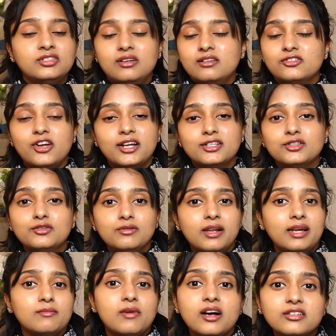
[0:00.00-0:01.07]
trying to do
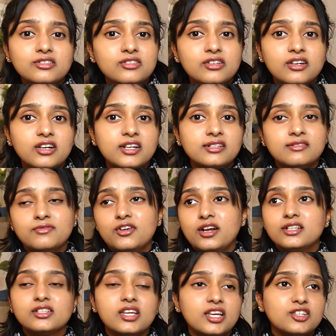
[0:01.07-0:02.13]
like masters for
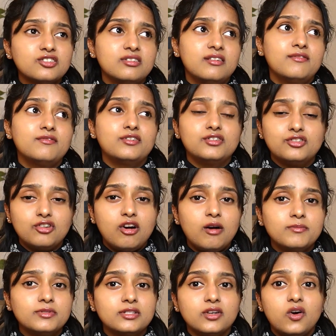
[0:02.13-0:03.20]
education, for
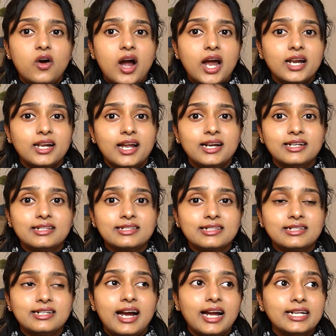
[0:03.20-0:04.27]
jobs. So Ireland is
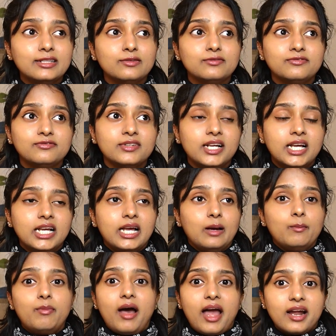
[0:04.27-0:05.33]
kind of
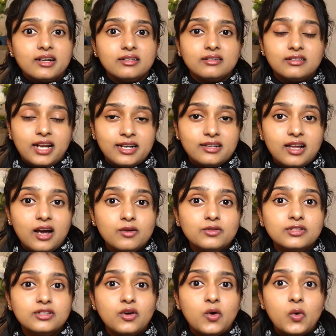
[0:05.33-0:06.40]
packed right now.
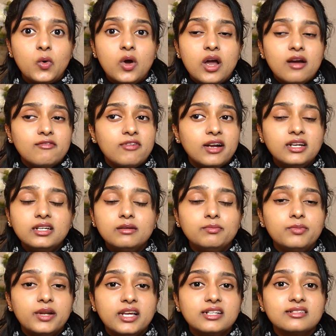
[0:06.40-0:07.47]
So finding a
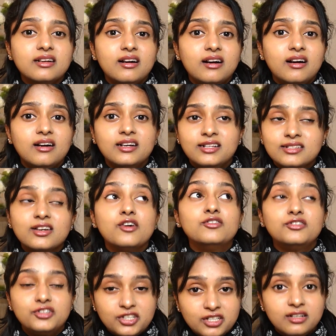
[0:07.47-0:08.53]
place is a
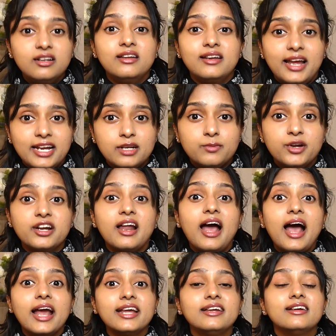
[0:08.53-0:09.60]
real nightmare.
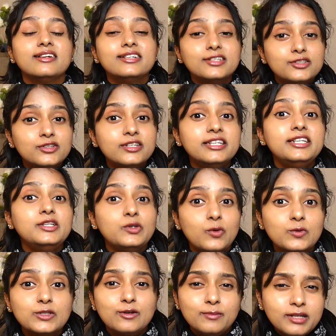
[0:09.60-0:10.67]
I literally
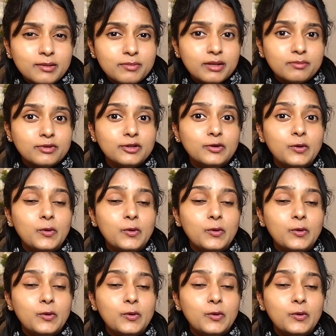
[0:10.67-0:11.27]
know so many people